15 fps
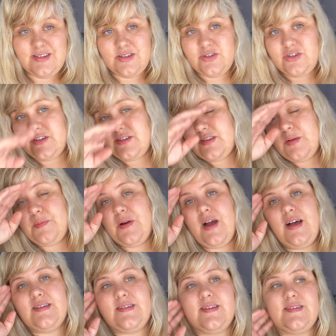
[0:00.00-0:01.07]
So just the
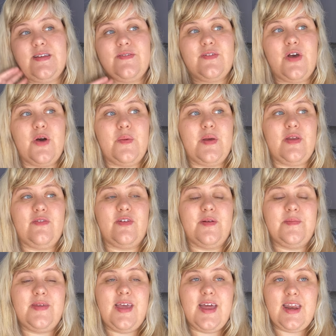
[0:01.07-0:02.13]
process of going
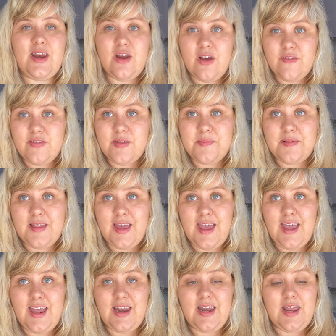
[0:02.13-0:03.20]
from getting off the
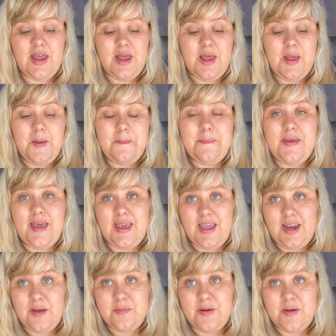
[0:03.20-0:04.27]
plane,
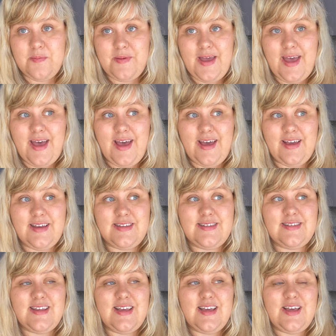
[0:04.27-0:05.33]
picking up our bags,
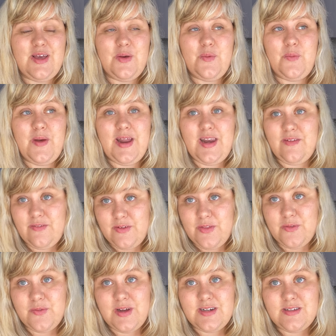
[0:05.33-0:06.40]
waiting for
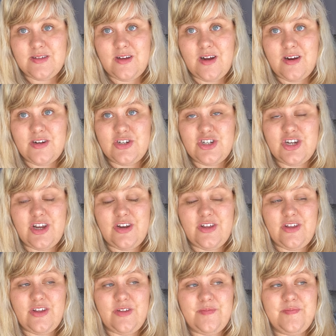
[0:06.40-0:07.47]
the rental car
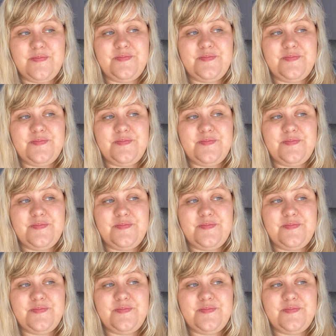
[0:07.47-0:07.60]
shuttle,